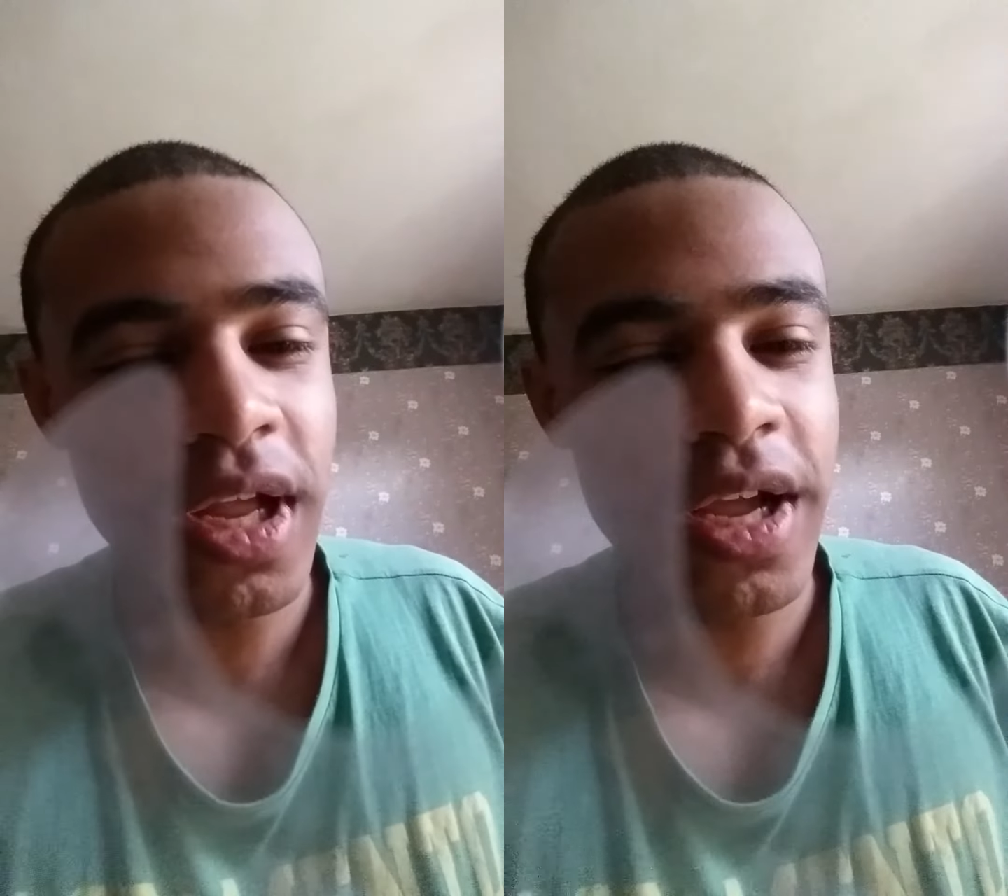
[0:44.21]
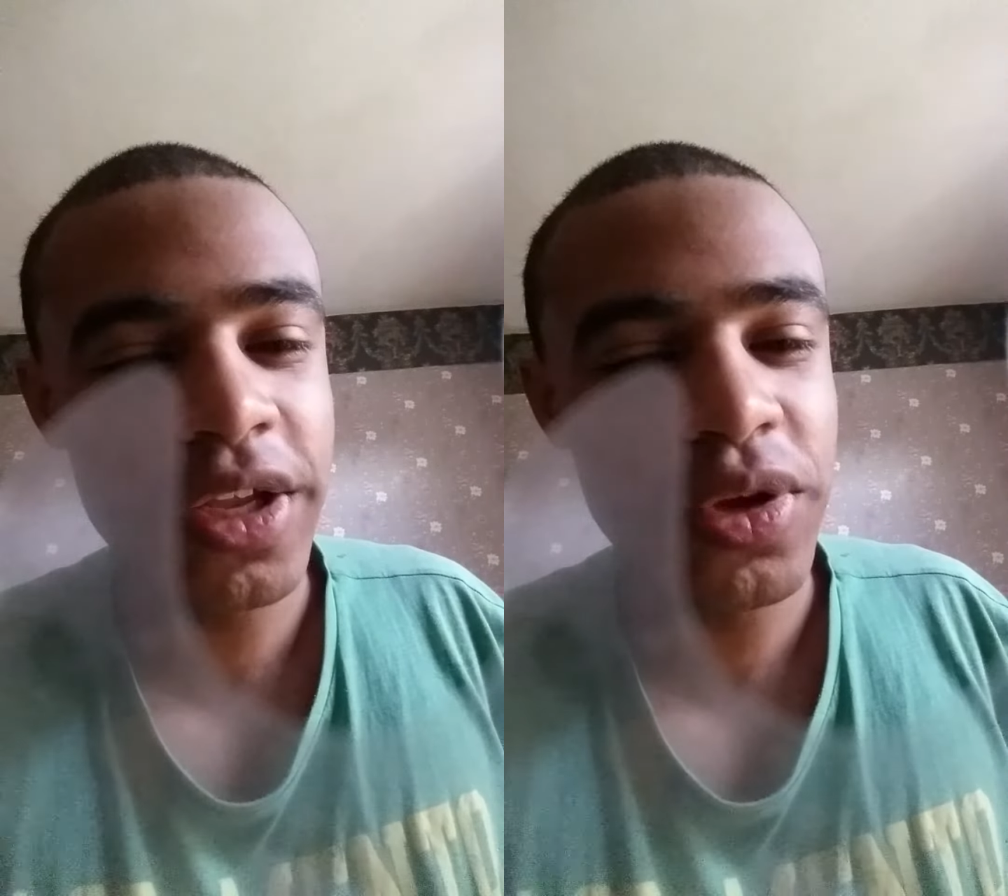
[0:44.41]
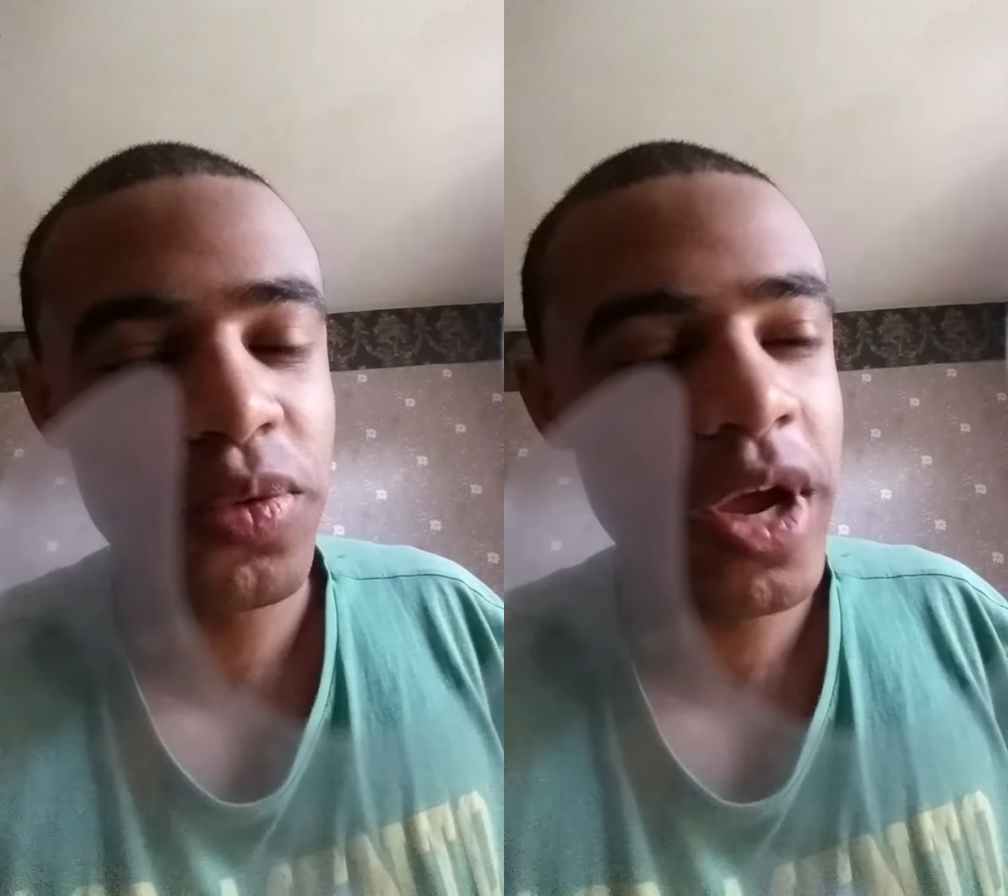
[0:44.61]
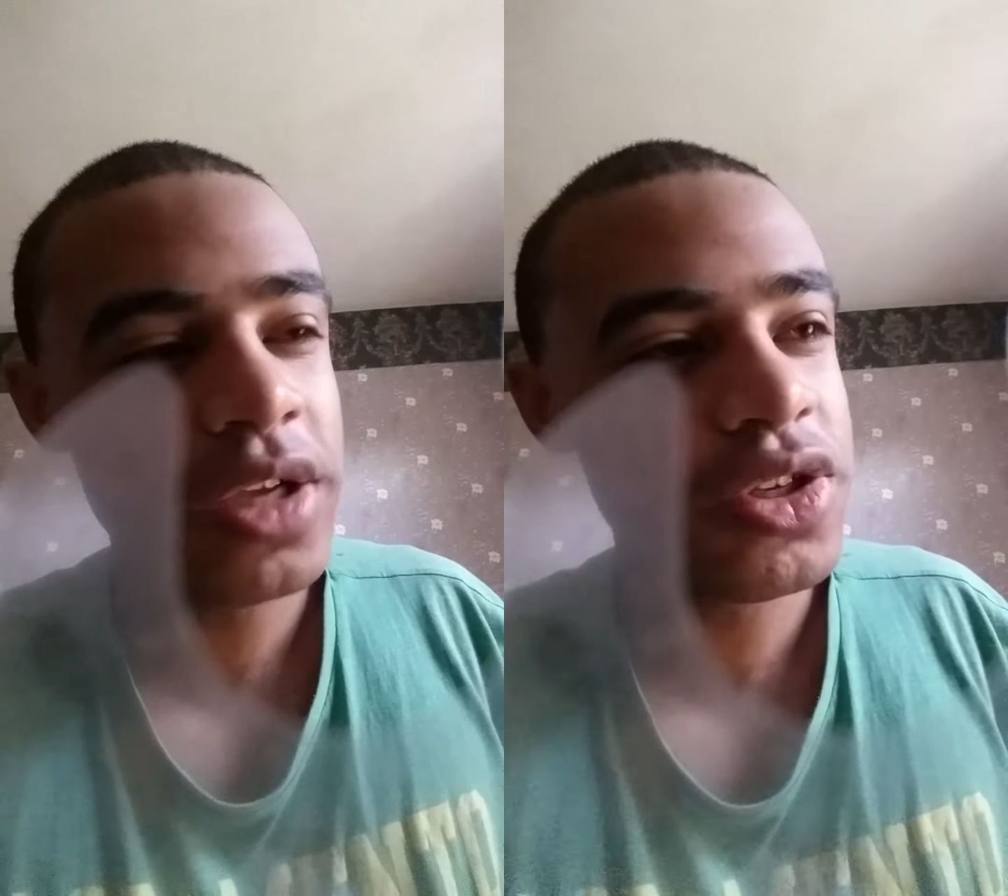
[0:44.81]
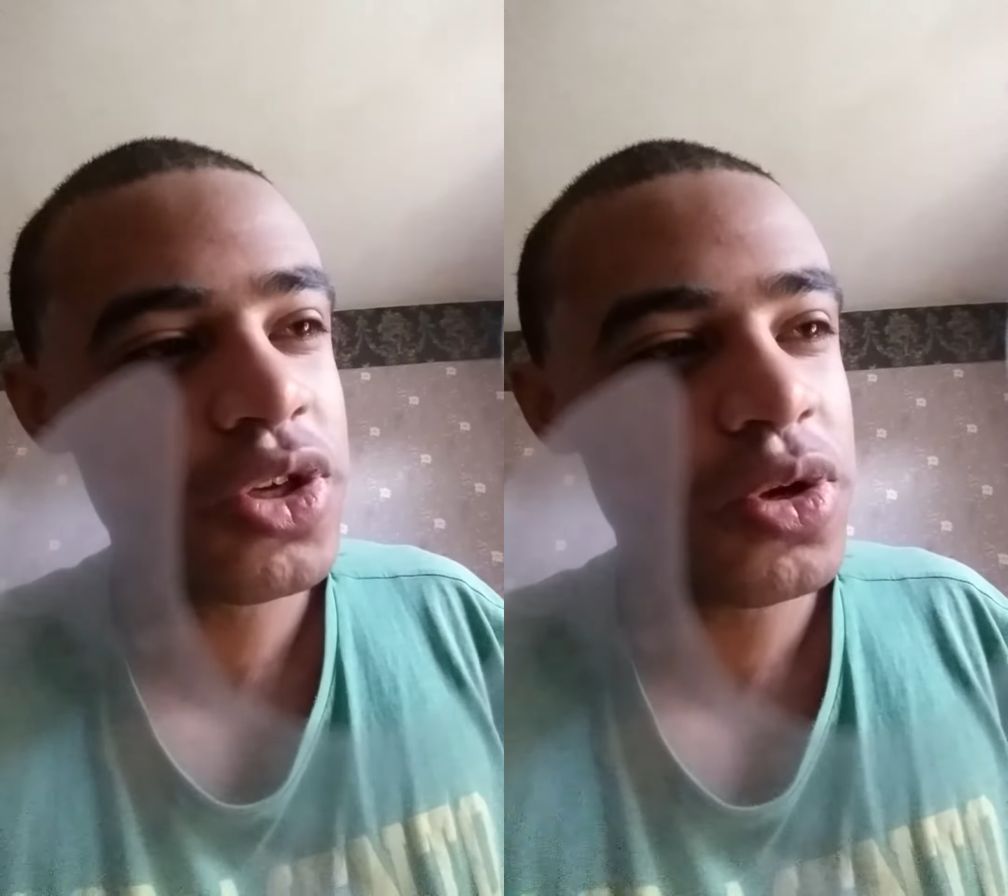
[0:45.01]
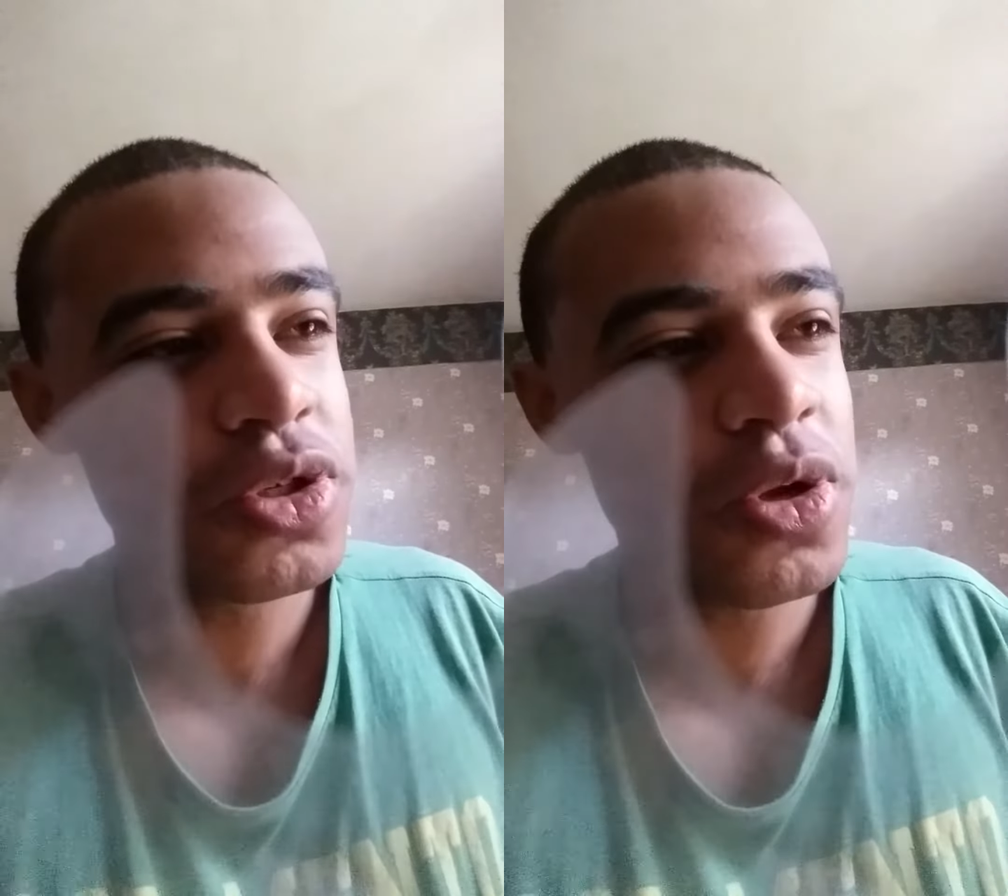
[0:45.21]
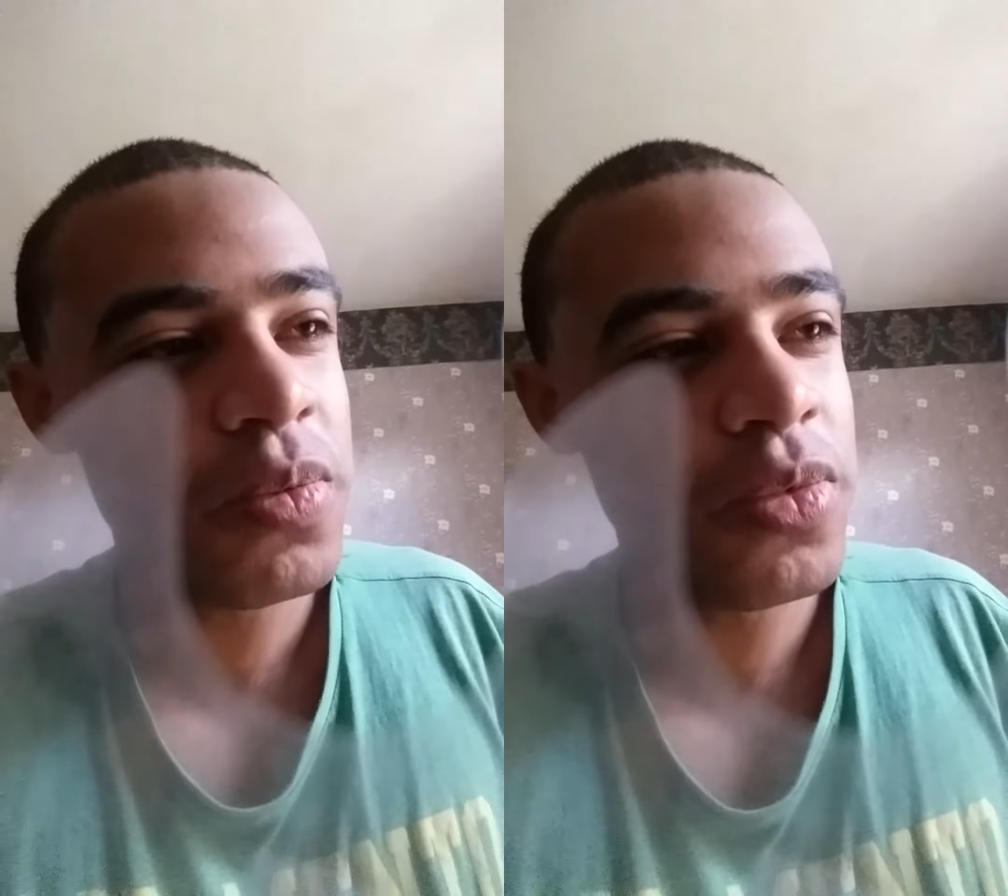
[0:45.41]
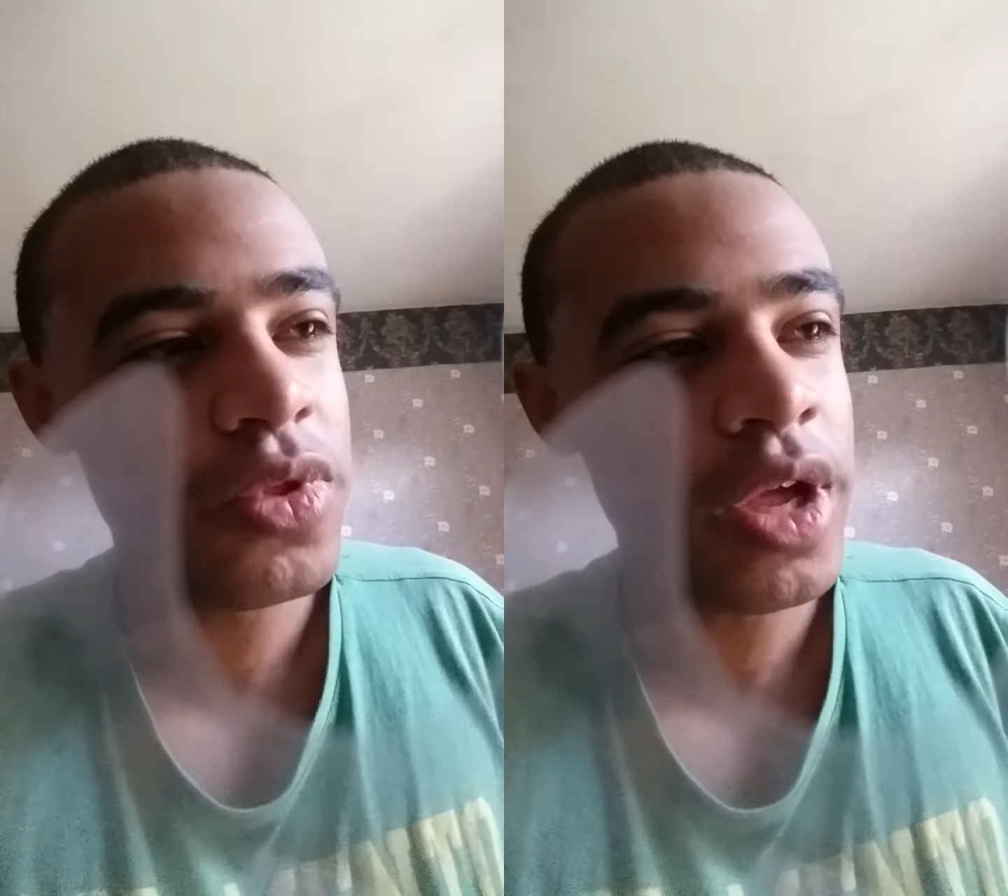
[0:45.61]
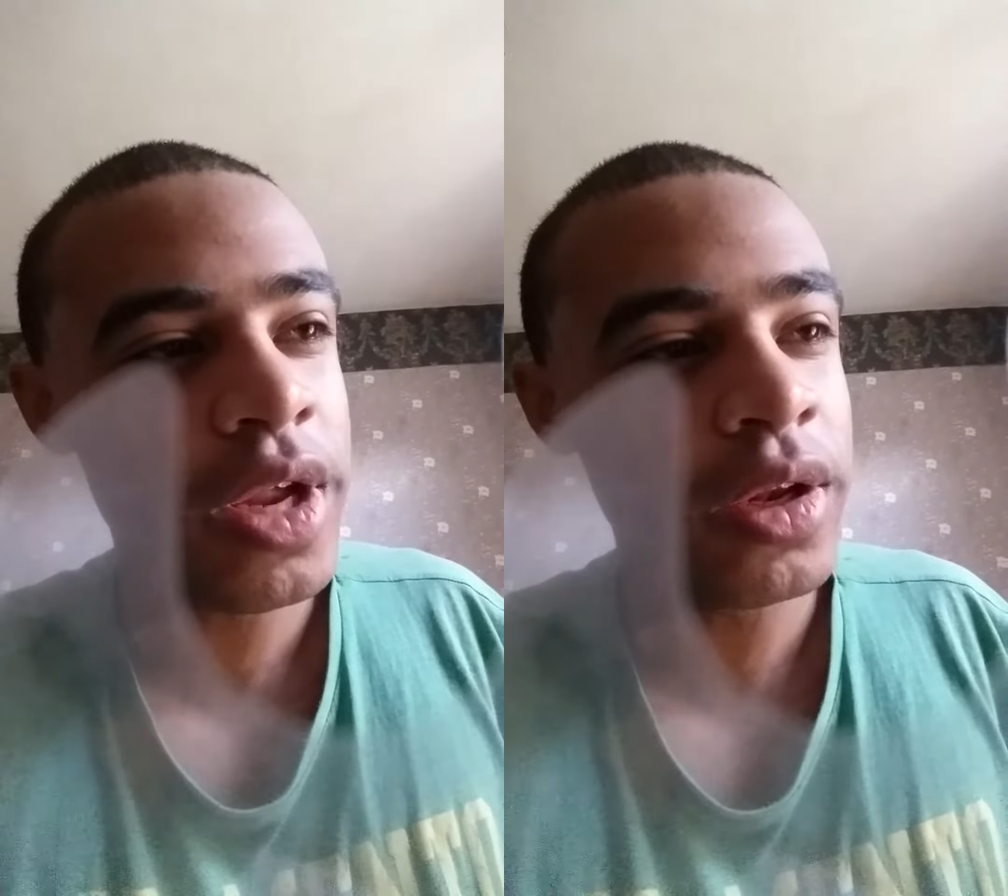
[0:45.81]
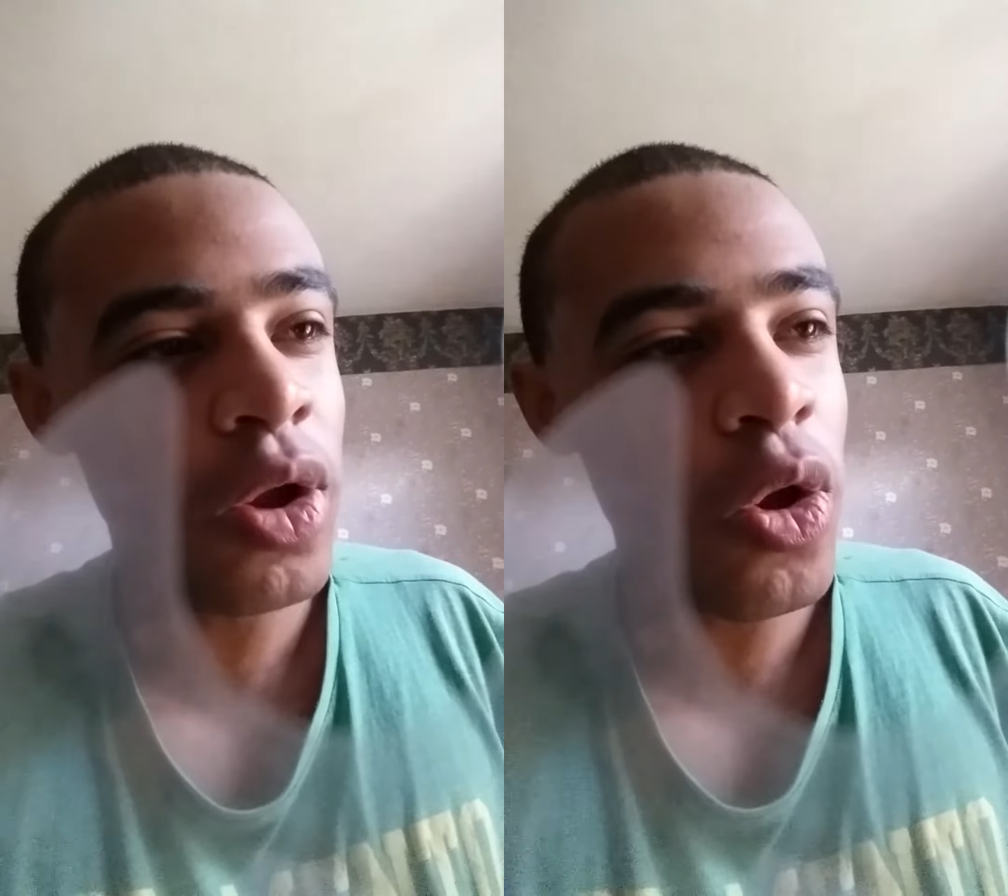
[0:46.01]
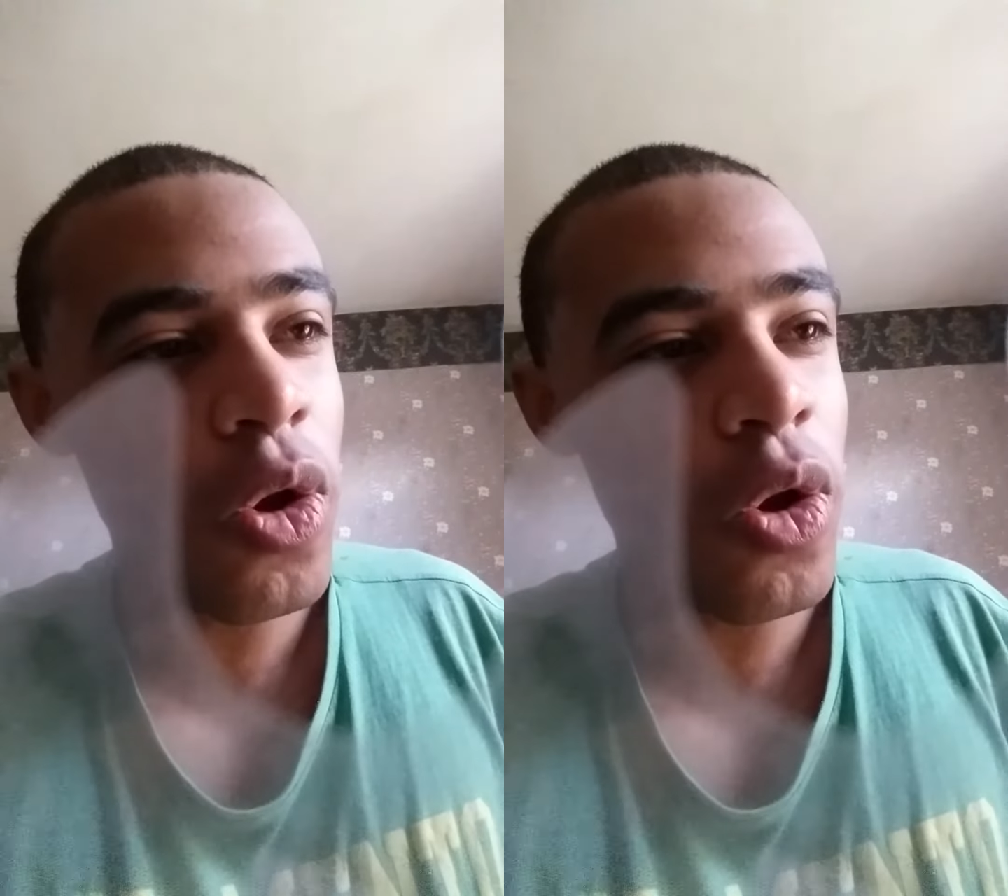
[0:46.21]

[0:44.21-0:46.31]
like US or something,